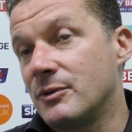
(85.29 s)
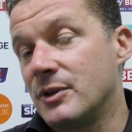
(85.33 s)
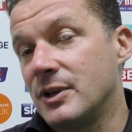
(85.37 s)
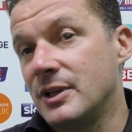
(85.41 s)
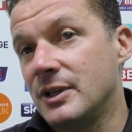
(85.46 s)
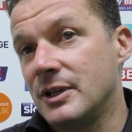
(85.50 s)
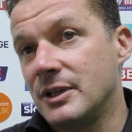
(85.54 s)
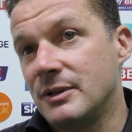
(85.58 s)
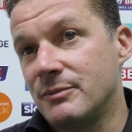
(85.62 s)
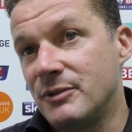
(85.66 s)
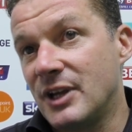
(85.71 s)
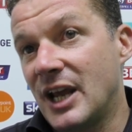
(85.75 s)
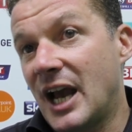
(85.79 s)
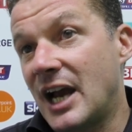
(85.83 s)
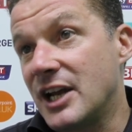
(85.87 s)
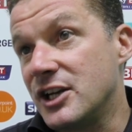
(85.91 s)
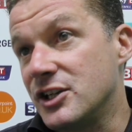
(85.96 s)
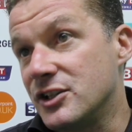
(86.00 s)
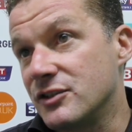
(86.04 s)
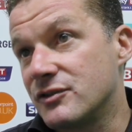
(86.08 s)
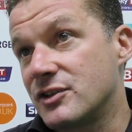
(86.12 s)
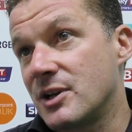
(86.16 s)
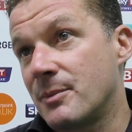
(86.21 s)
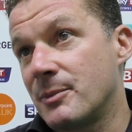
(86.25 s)
the the
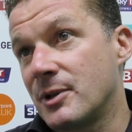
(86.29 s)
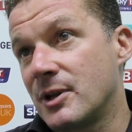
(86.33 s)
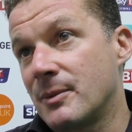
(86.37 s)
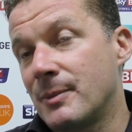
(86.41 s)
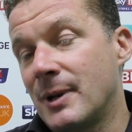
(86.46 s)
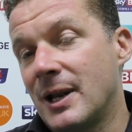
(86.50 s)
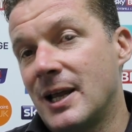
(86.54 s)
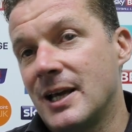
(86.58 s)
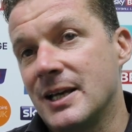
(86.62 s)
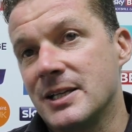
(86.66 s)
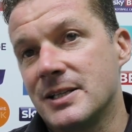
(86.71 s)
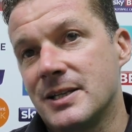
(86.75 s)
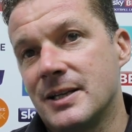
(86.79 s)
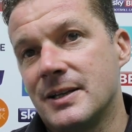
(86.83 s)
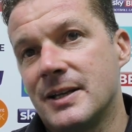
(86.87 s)
age of some of the players.